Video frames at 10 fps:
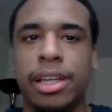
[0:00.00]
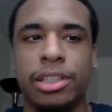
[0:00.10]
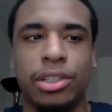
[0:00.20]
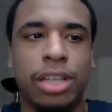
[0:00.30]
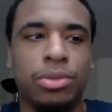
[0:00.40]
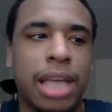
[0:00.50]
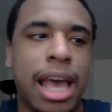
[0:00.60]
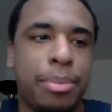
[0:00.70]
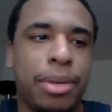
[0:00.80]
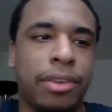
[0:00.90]
that's what's
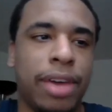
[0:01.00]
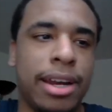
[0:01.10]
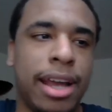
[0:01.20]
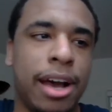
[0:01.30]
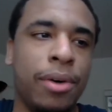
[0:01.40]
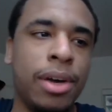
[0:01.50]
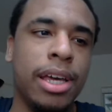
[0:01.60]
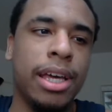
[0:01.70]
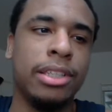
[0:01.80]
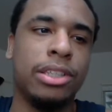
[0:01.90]
happening right now.
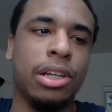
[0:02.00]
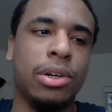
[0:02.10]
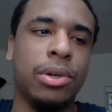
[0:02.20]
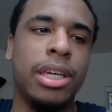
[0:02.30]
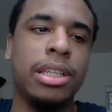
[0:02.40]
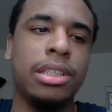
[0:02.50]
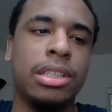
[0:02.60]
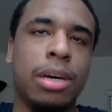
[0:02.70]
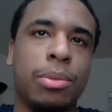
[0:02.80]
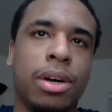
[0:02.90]
And so he ends
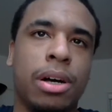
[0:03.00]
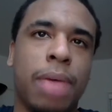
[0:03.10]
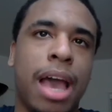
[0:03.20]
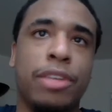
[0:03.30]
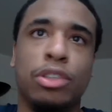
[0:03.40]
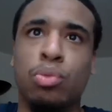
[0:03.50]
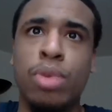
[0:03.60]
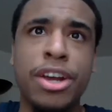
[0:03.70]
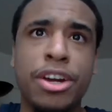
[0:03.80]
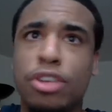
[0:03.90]
up having this
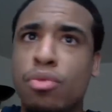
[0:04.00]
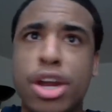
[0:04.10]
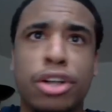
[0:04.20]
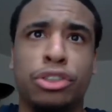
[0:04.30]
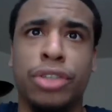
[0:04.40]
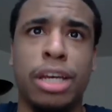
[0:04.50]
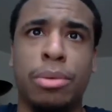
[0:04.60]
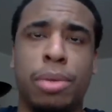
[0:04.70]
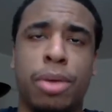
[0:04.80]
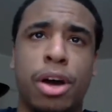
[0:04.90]
weird
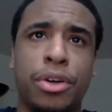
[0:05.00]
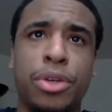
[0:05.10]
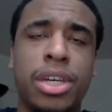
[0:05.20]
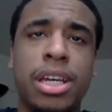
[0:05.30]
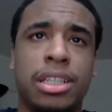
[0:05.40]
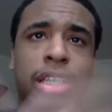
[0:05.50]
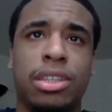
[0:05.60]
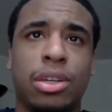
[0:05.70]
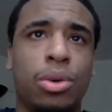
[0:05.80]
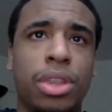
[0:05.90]
dream. Haruyuki, because
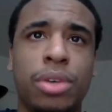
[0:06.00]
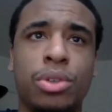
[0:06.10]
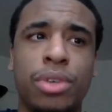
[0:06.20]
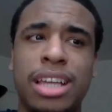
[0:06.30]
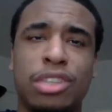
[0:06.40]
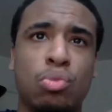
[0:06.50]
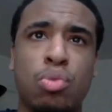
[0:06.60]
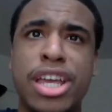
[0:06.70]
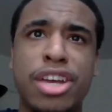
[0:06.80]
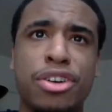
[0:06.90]
after the whole thing was over, he had this
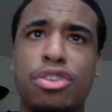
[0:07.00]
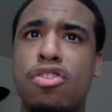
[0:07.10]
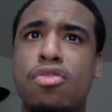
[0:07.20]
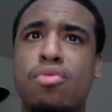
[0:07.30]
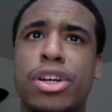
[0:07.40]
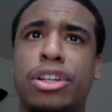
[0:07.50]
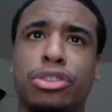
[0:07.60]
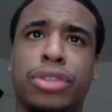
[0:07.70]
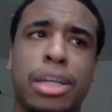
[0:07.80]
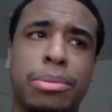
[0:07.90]
weird
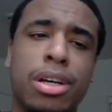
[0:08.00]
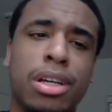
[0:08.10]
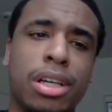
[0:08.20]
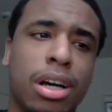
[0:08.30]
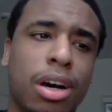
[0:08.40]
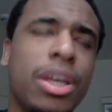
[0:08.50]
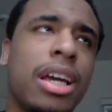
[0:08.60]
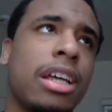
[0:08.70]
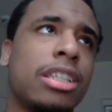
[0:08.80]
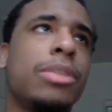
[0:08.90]
dream. Oh
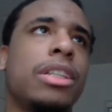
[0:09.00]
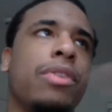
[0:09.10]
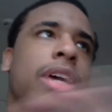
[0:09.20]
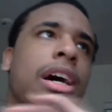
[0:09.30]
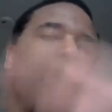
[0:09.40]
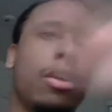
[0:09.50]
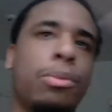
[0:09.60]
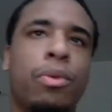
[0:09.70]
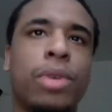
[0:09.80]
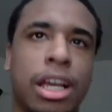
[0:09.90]
yeah, not to mention, I forgot, oh,
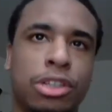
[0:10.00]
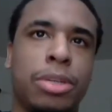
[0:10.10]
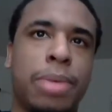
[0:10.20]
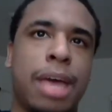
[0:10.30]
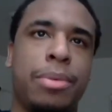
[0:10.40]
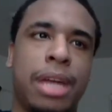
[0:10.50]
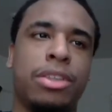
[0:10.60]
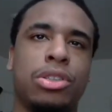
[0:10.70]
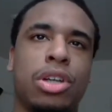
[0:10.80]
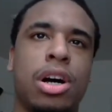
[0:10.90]
before that dream happened, as
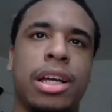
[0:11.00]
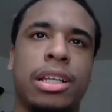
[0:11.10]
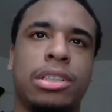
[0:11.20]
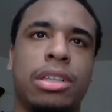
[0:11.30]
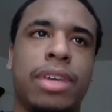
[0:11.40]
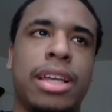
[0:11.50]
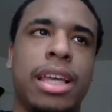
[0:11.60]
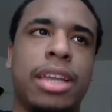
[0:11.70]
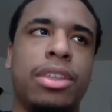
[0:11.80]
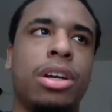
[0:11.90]
they were talking and stuff like
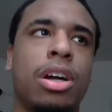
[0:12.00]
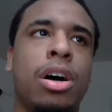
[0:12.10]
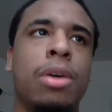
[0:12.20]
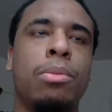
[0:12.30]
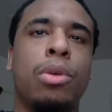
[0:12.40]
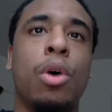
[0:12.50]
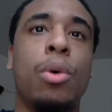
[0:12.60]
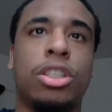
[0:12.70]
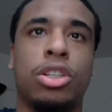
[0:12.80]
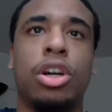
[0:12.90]
that, they're gonna go
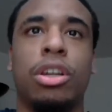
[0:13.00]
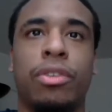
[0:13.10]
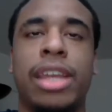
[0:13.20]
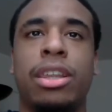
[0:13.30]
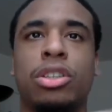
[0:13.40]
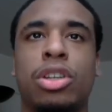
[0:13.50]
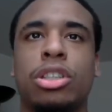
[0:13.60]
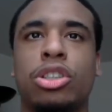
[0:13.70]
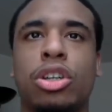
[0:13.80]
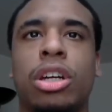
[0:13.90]
with Scarlet Rain. They're gonna talk
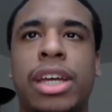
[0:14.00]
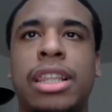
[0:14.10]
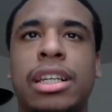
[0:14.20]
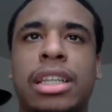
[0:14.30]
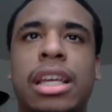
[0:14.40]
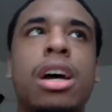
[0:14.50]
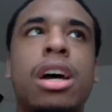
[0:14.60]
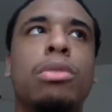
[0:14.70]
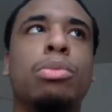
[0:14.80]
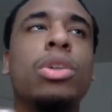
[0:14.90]
to Scarlet Rain because
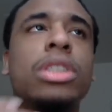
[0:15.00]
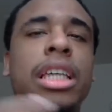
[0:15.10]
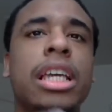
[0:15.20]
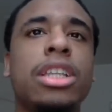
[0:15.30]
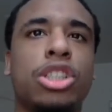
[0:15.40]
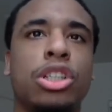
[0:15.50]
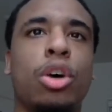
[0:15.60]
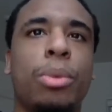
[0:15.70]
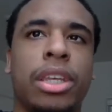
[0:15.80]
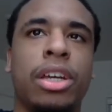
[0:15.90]
most of the kings should
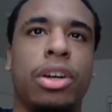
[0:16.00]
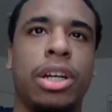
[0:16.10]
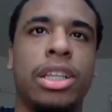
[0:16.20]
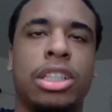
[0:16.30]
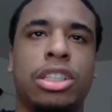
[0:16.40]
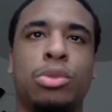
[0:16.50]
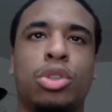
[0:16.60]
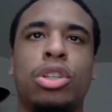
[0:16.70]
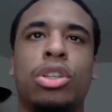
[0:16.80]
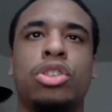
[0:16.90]
know about the incarnate system,
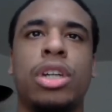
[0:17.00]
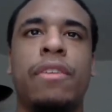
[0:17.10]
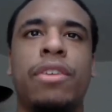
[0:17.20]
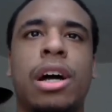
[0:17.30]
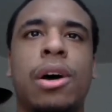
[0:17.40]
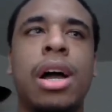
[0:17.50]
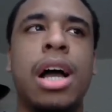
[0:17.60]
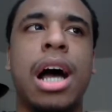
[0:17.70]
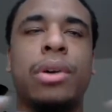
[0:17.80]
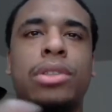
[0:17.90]
so they're trying to figure out
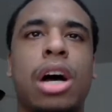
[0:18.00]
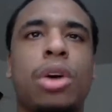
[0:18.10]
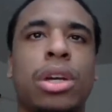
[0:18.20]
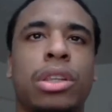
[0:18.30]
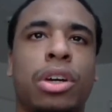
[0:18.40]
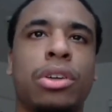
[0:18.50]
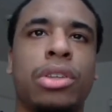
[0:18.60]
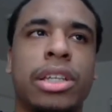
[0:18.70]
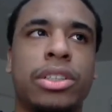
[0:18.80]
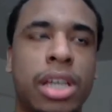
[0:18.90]
how Taku can learn
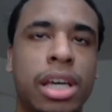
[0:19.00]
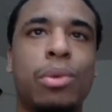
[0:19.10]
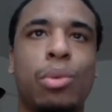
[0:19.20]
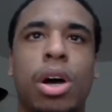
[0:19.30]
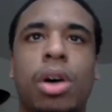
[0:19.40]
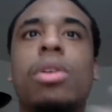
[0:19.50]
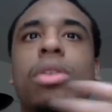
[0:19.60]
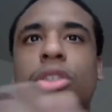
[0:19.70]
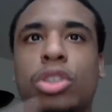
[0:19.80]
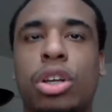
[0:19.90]
this.
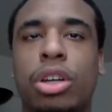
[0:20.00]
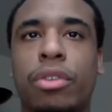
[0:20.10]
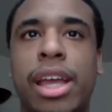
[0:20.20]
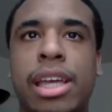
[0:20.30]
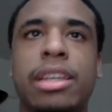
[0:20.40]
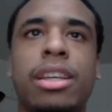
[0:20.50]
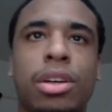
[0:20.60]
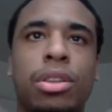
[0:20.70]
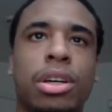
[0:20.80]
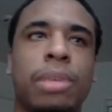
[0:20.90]
Well, Scarlet Rain, you
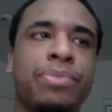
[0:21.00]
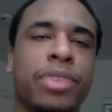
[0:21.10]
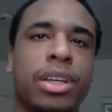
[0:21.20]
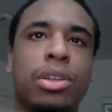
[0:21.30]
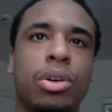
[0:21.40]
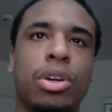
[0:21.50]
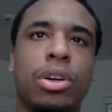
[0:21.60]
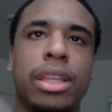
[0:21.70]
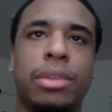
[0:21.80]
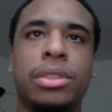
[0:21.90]
know, the little
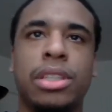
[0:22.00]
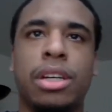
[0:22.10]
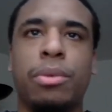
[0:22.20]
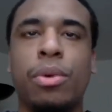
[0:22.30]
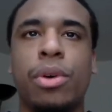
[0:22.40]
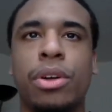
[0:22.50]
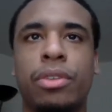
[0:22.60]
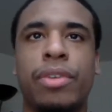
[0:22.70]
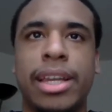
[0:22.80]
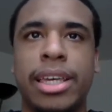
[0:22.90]
girl that was there before, the Red